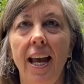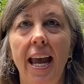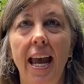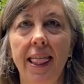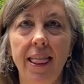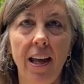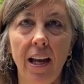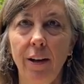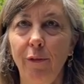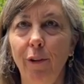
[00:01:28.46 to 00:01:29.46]
And
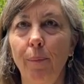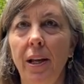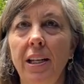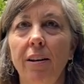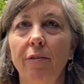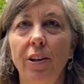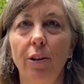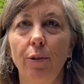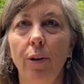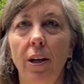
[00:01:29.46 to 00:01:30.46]
then for many of
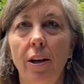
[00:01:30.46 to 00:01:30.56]
you,